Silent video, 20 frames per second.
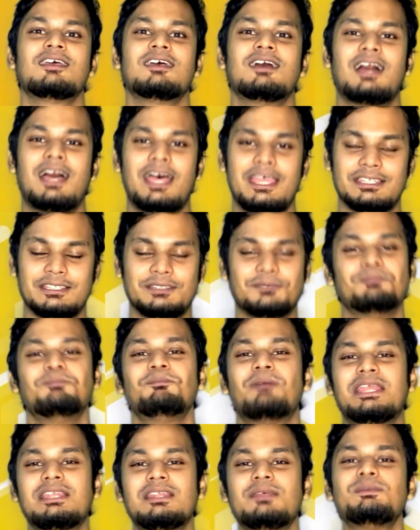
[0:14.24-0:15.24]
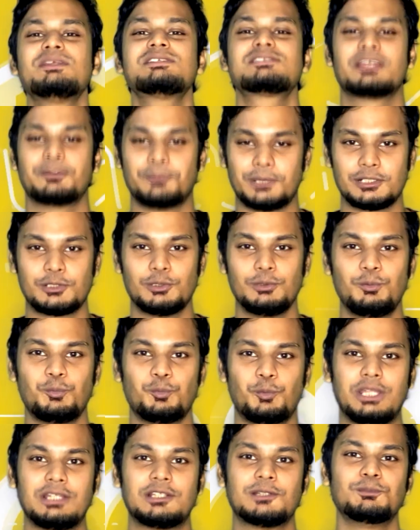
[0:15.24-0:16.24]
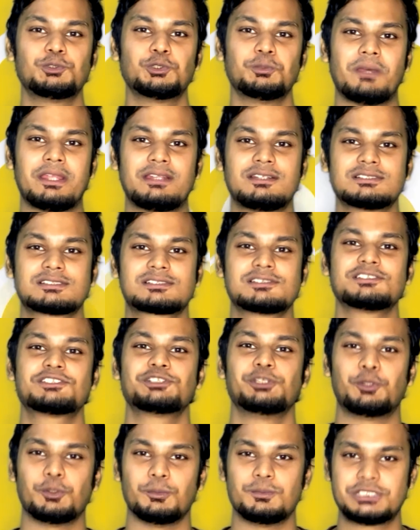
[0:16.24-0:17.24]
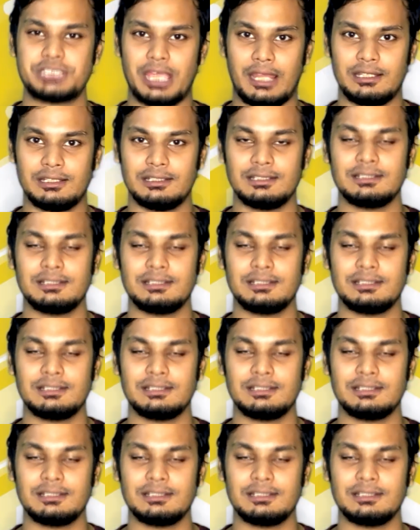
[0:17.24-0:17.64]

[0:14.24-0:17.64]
Hi, my name is Devargo. Welcome to MyTasker's YouTube channel.